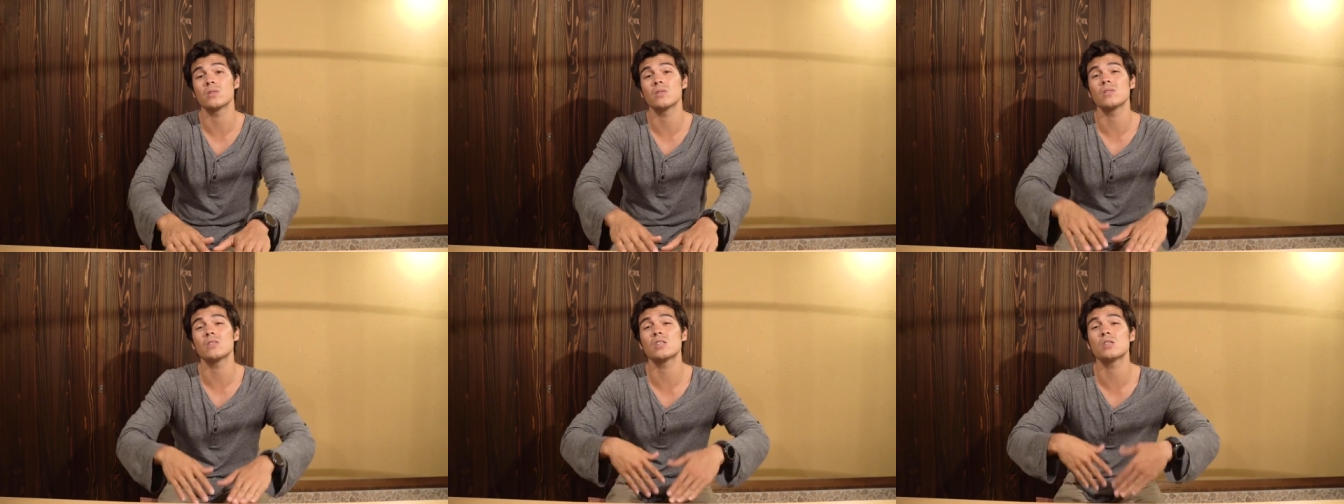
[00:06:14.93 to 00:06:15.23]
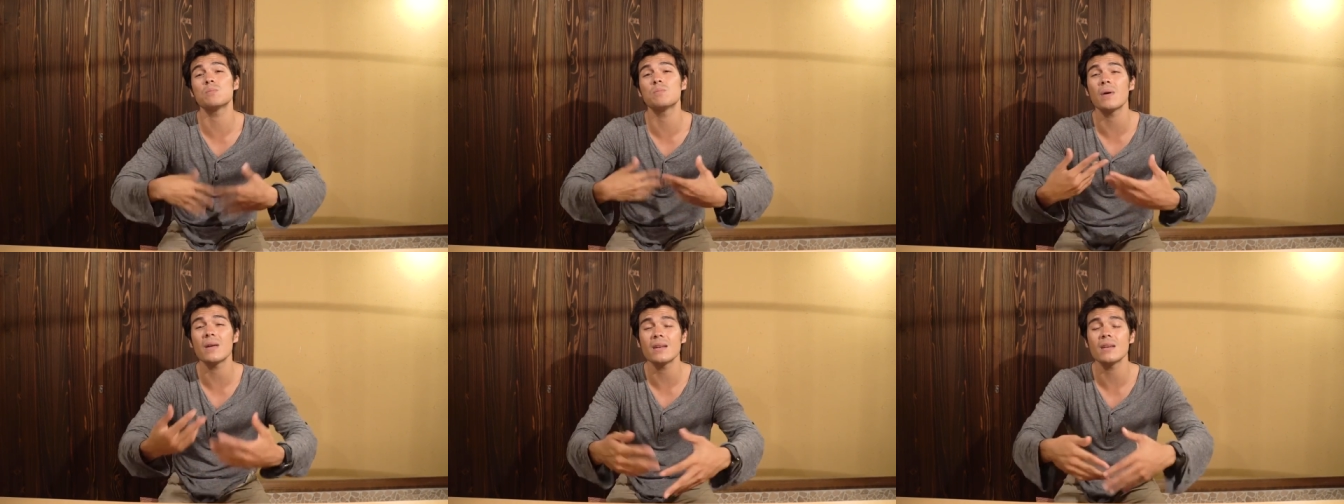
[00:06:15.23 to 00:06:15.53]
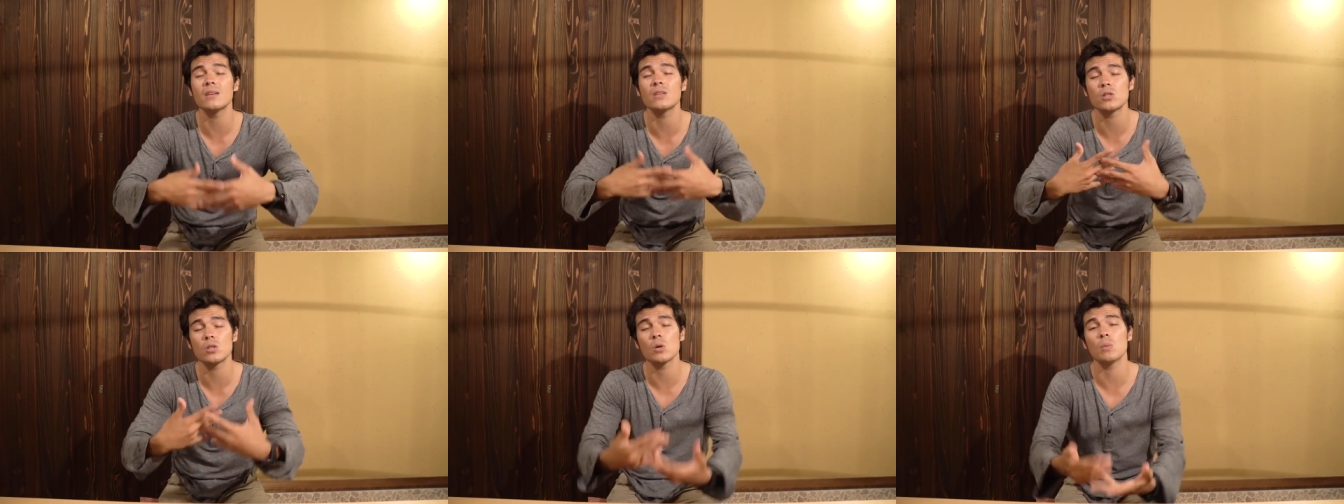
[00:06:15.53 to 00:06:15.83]
So they're
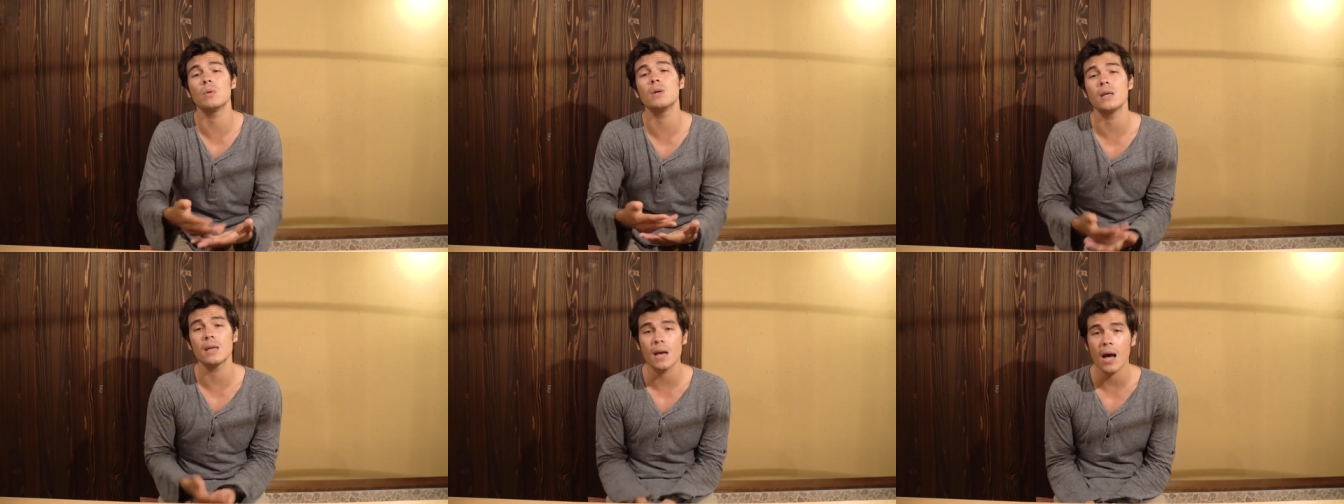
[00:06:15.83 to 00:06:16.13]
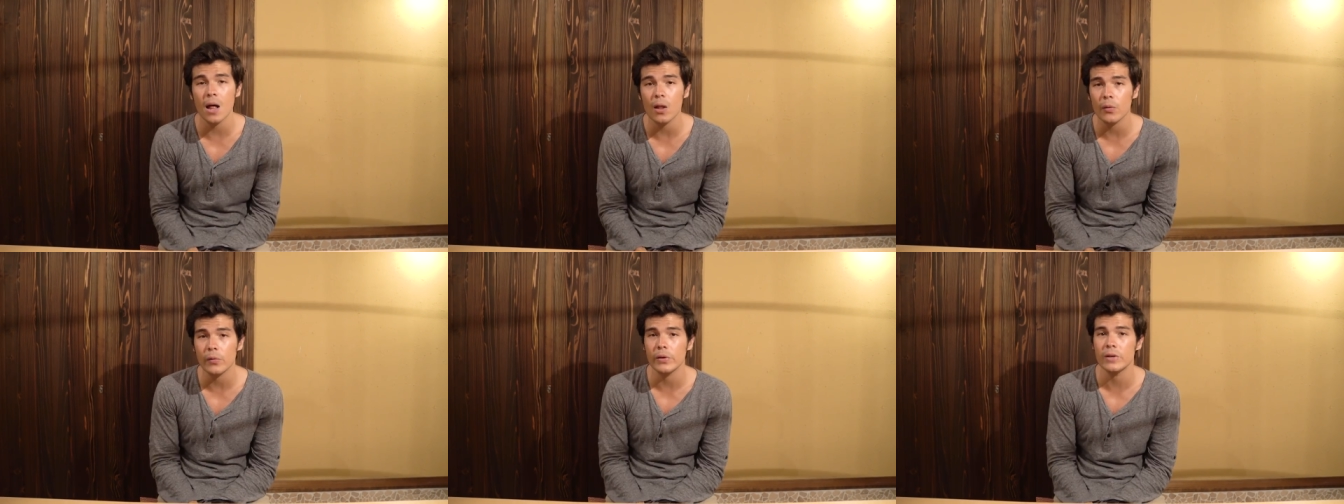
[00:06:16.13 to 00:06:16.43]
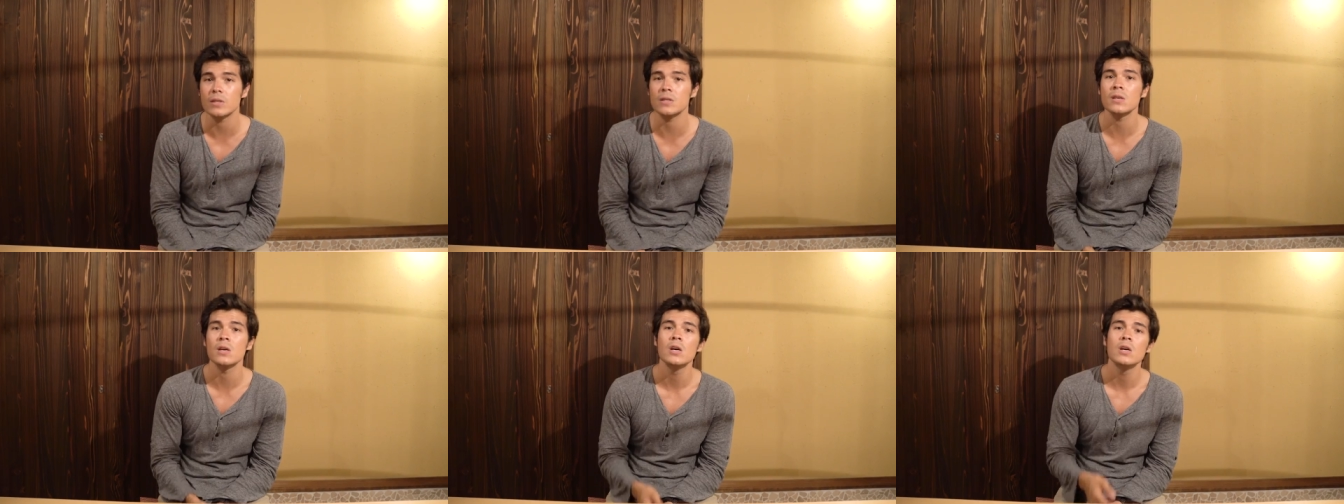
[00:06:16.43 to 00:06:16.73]
spending so many
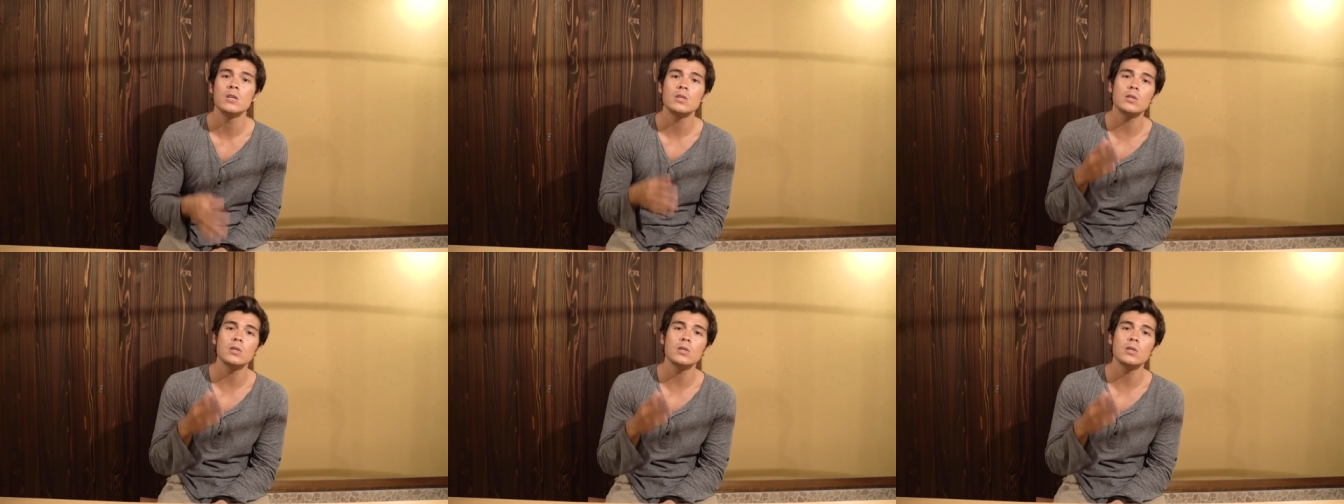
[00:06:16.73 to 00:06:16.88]
calories.